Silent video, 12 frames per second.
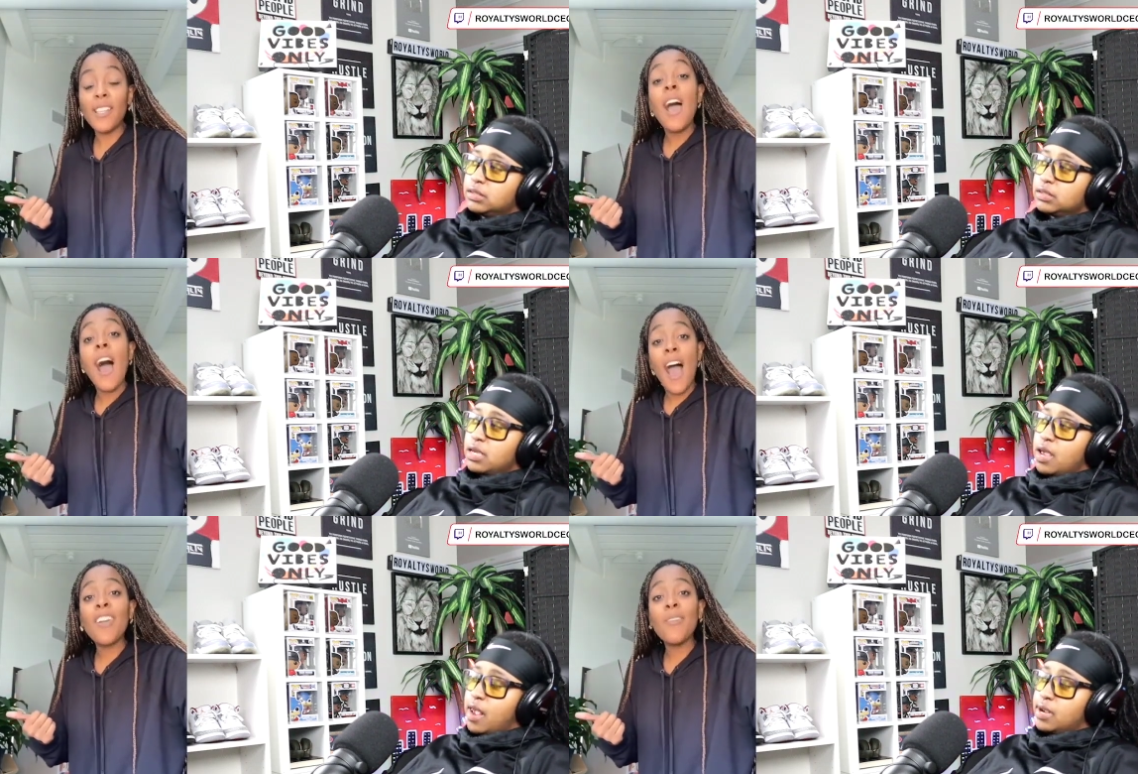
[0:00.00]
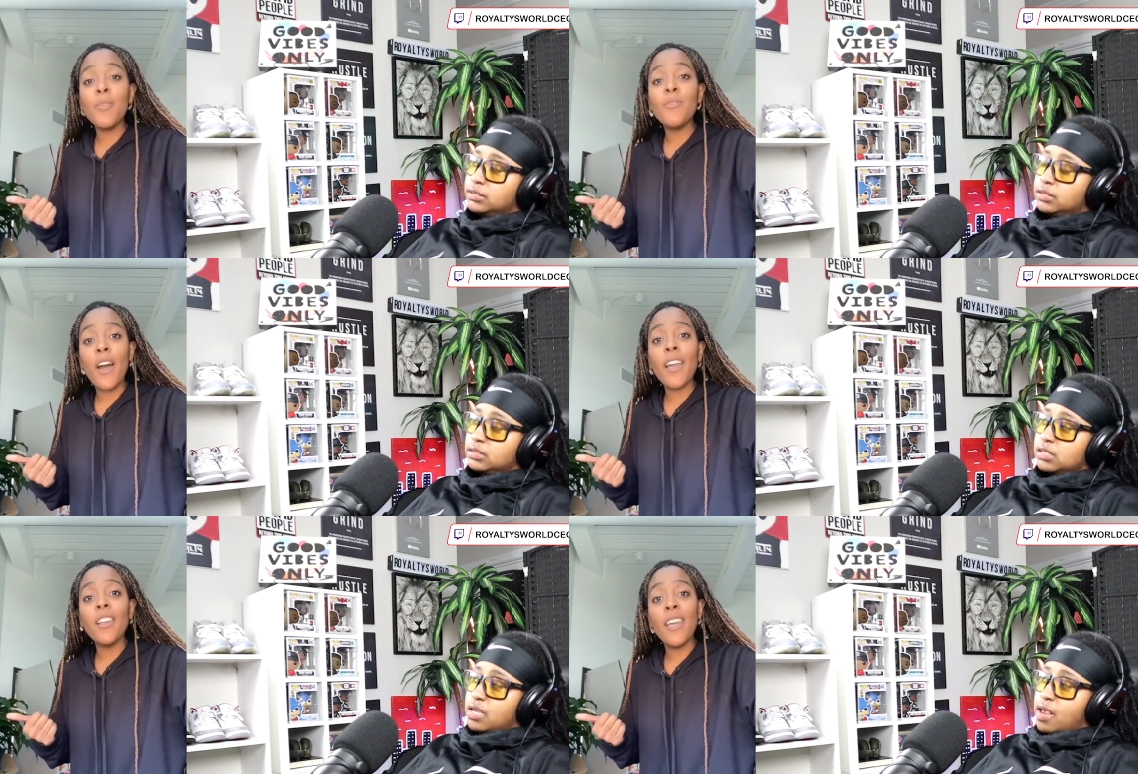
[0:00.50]
Speaker 1: I have been
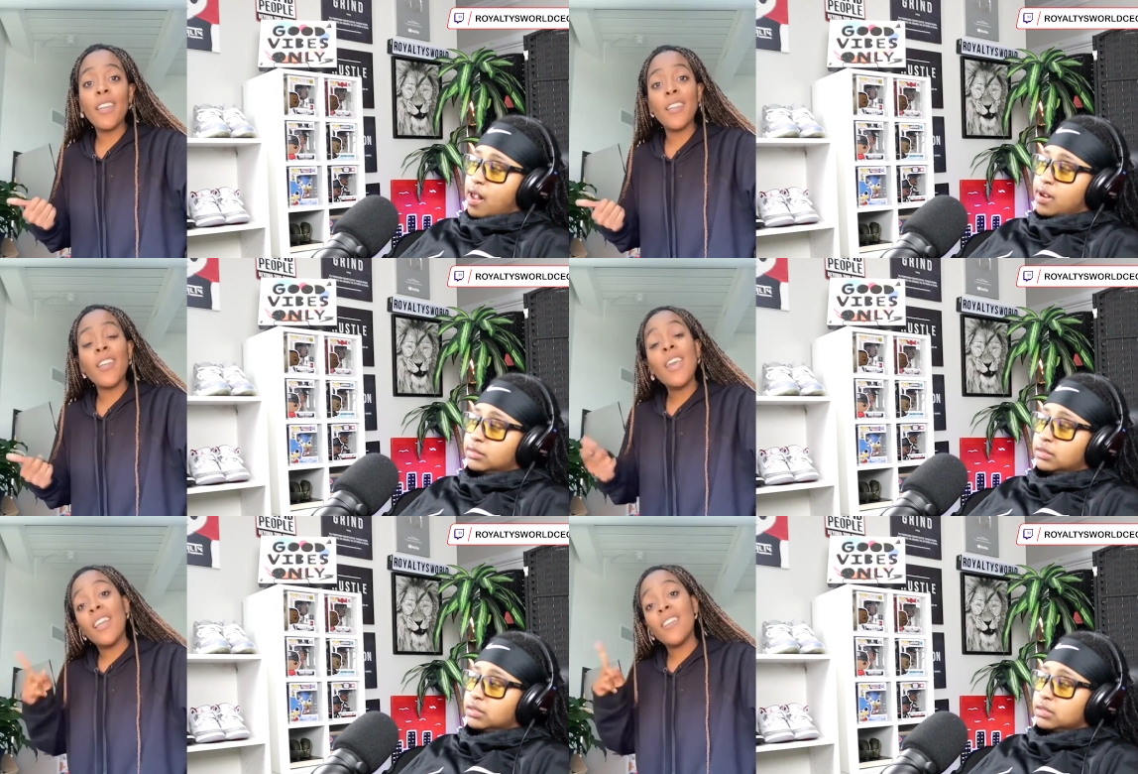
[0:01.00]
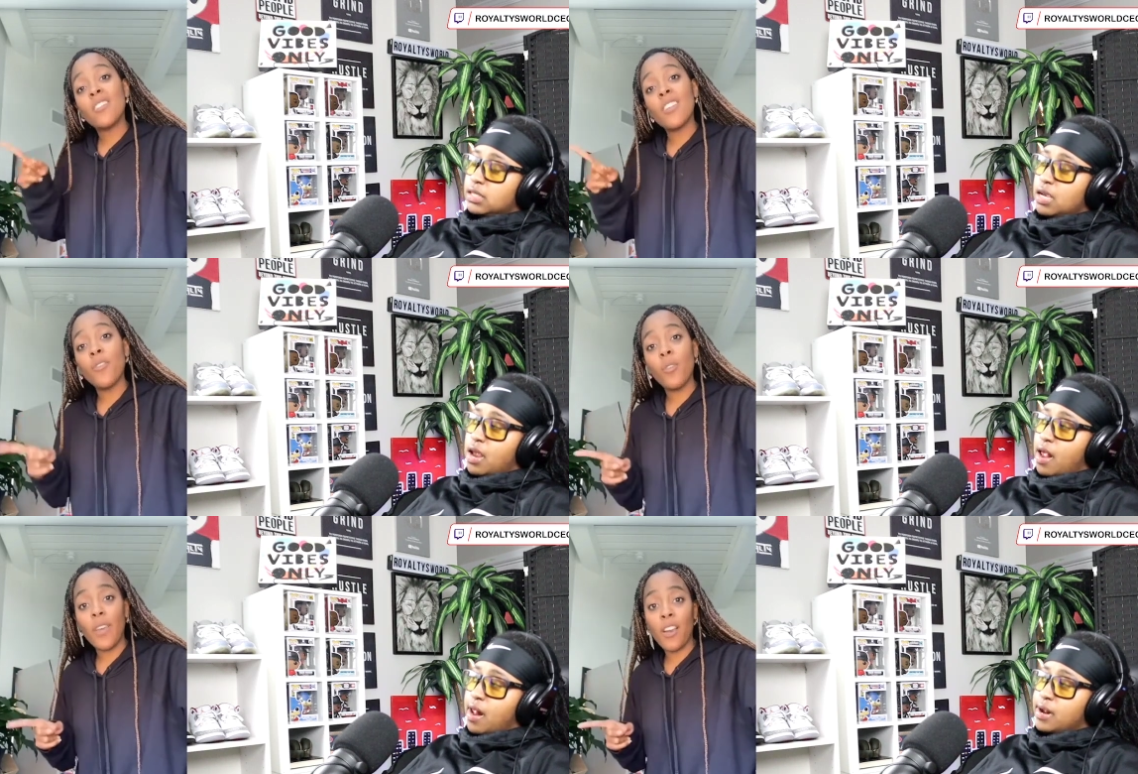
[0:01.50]
violated in
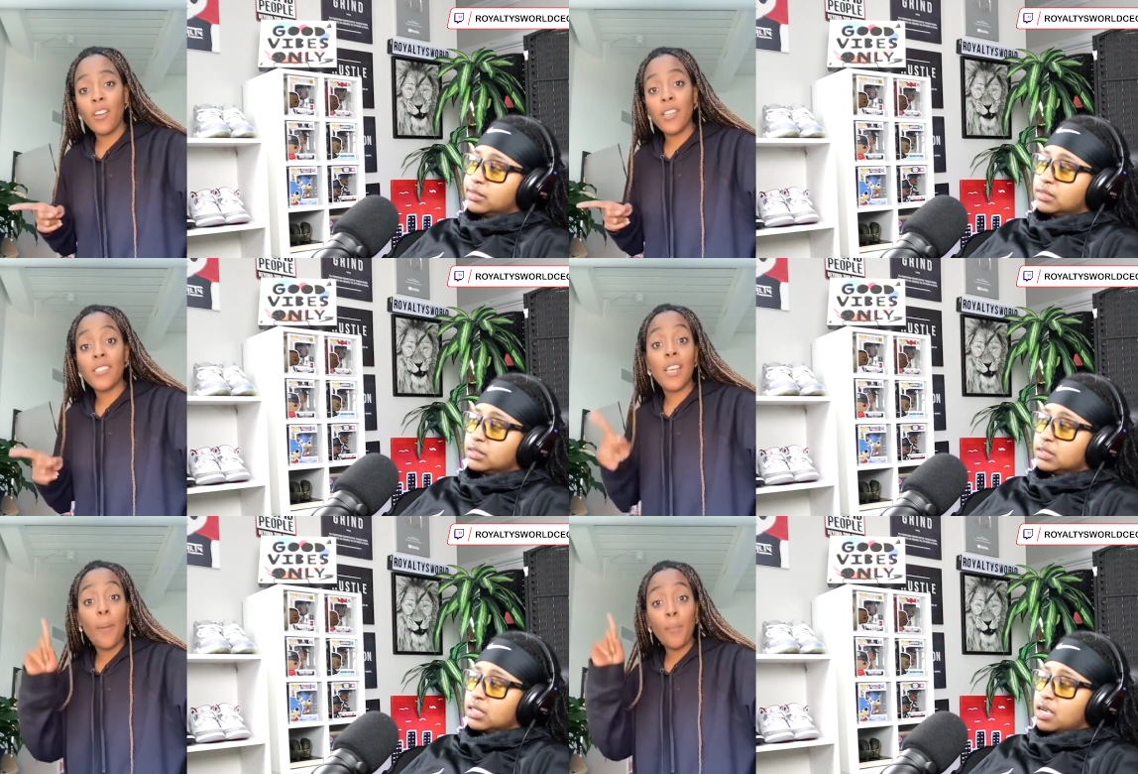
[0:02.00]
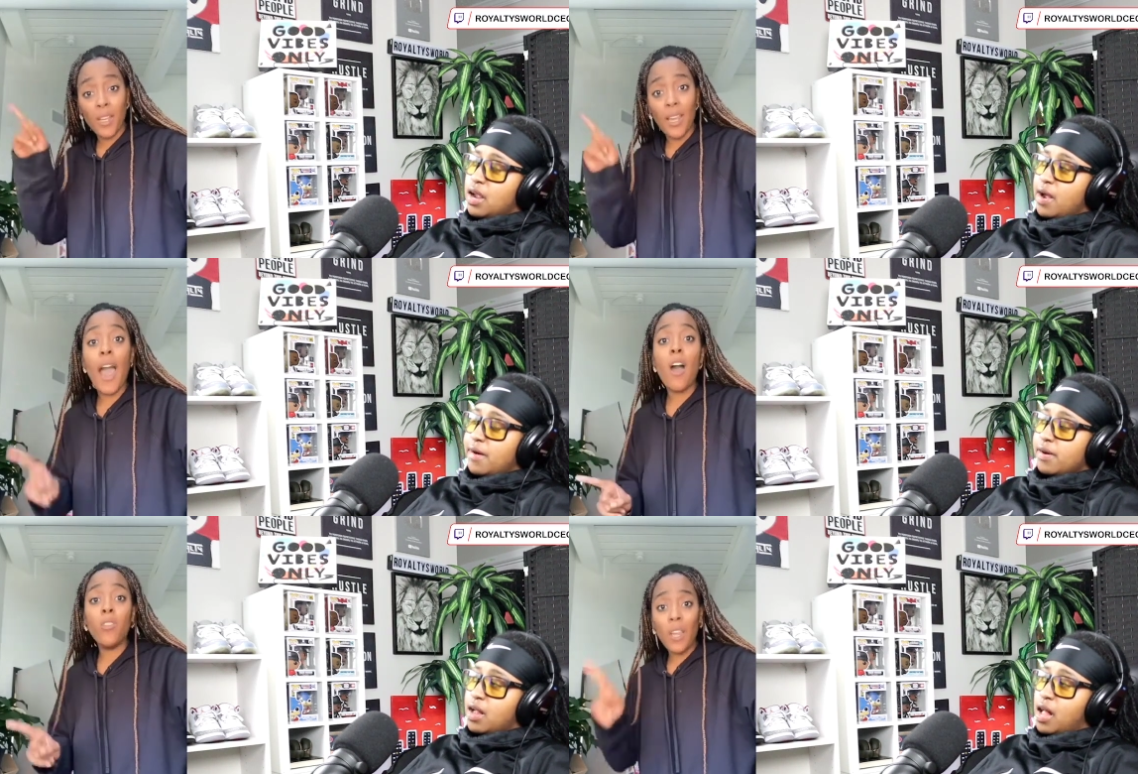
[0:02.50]
several areas, and I'm gonna
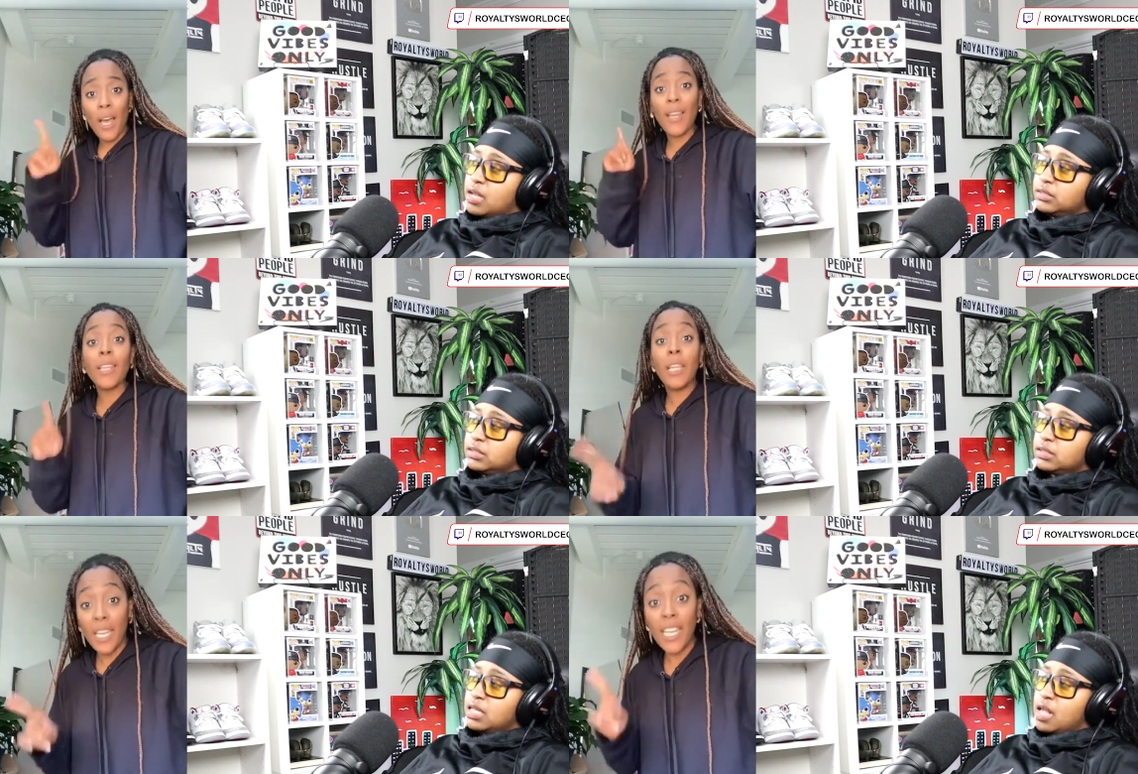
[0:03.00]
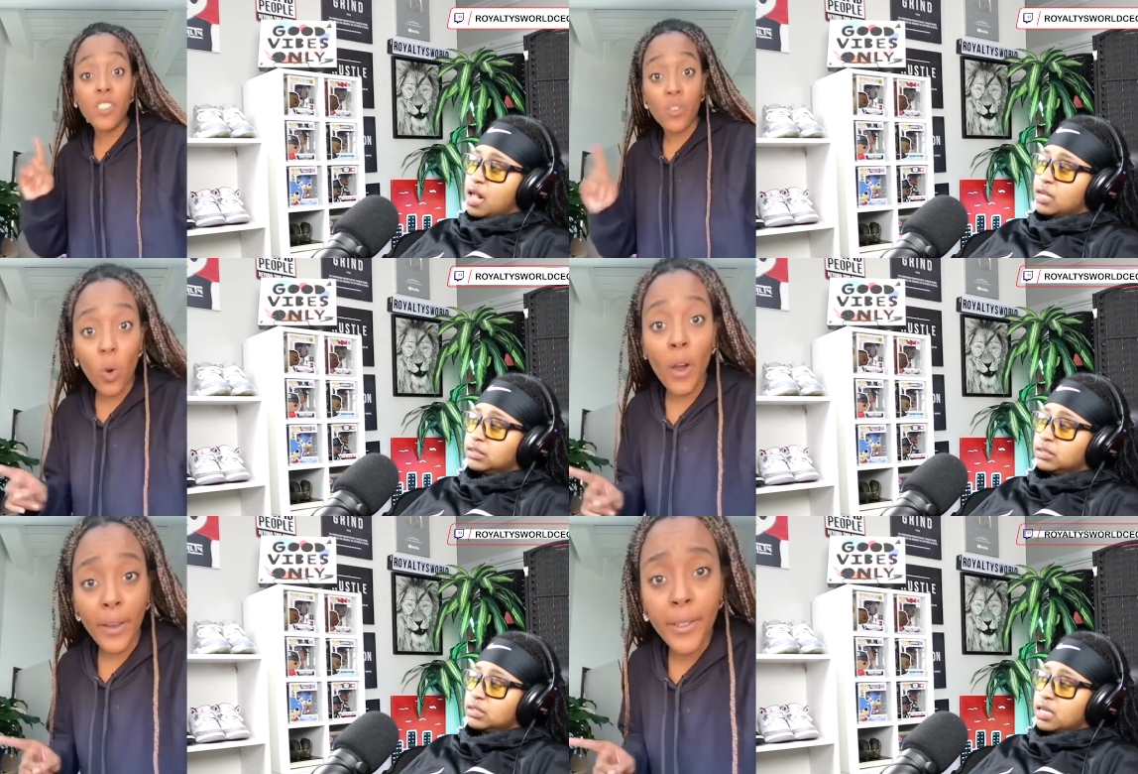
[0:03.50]
outline each
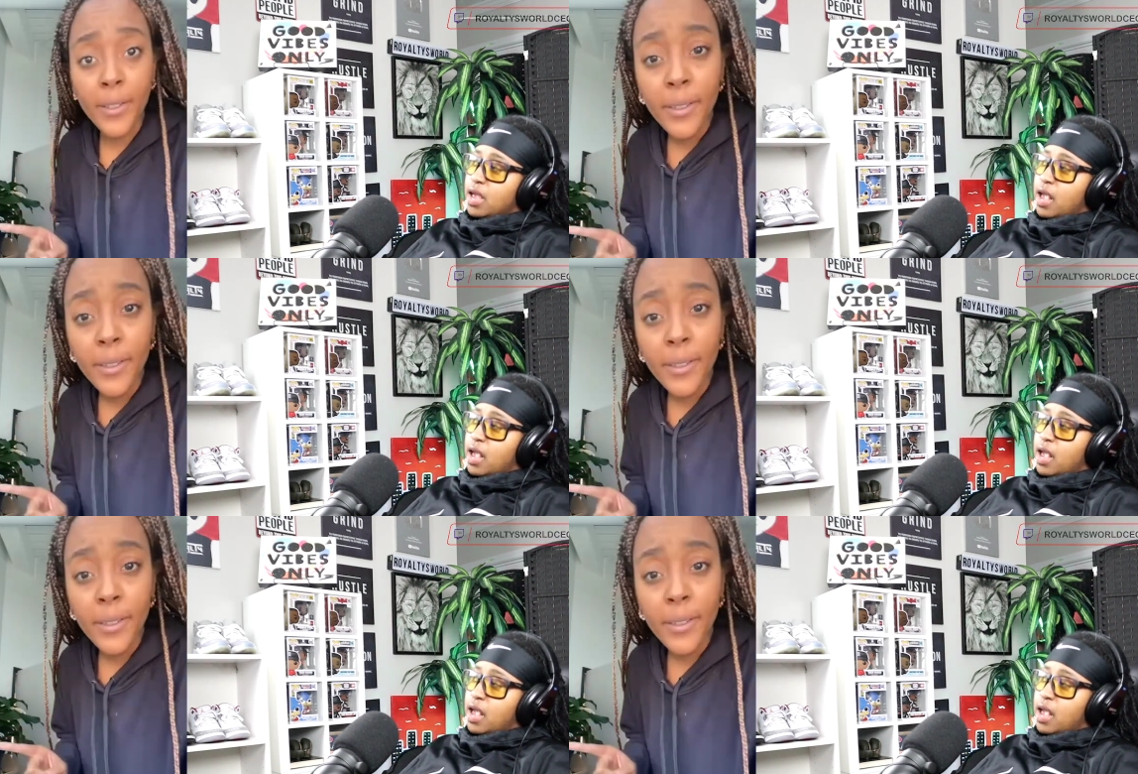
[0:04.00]
one.